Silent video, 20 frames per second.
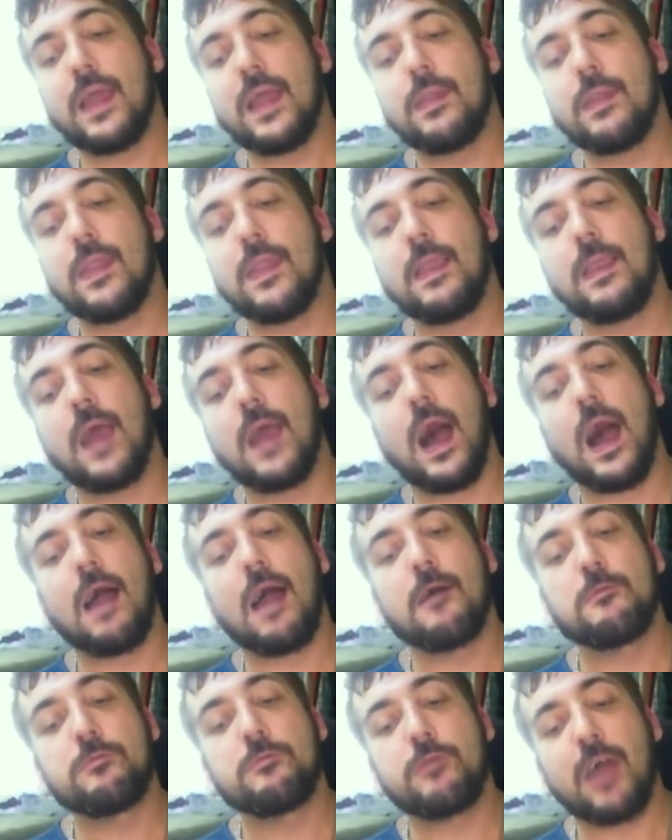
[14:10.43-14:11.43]
and I have
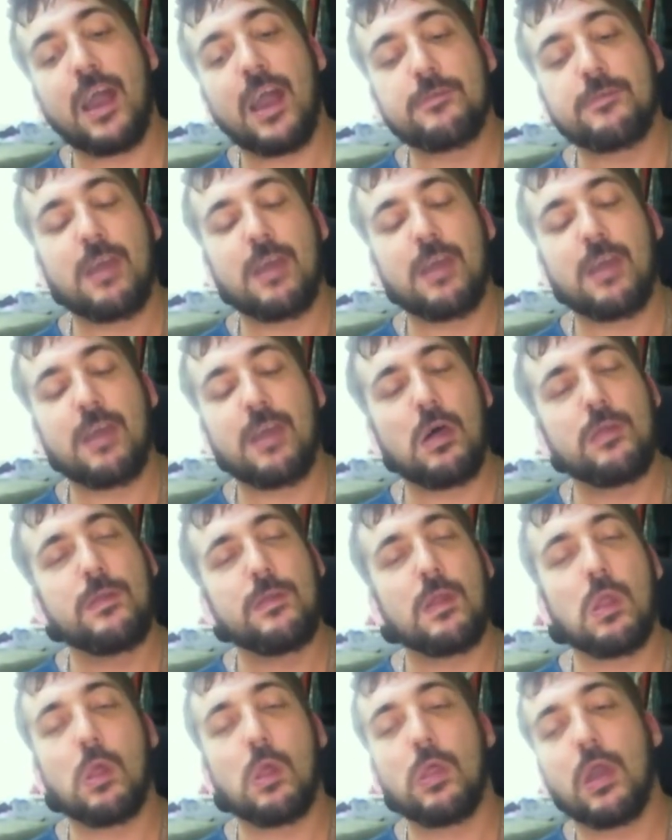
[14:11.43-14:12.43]
Jack's skeleton
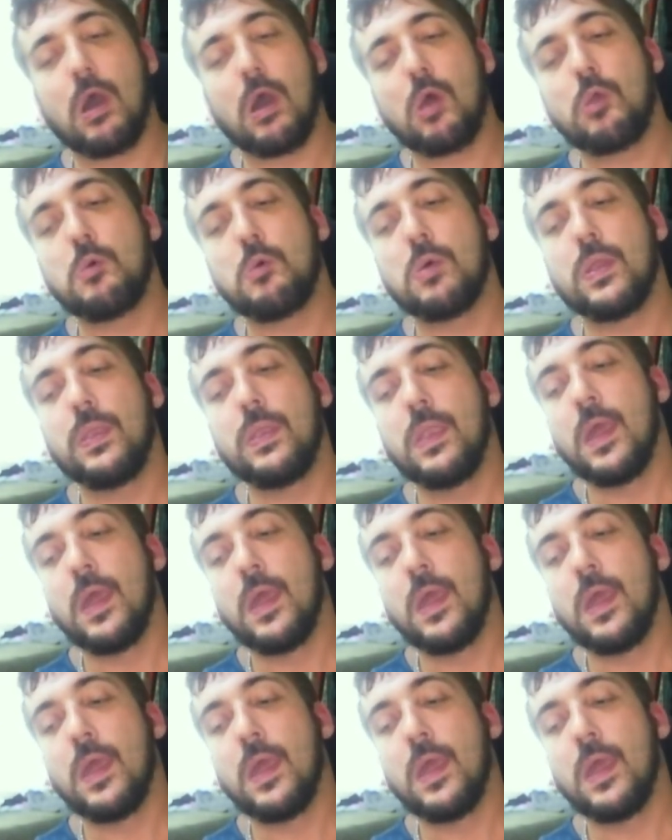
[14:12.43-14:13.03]
on the other one.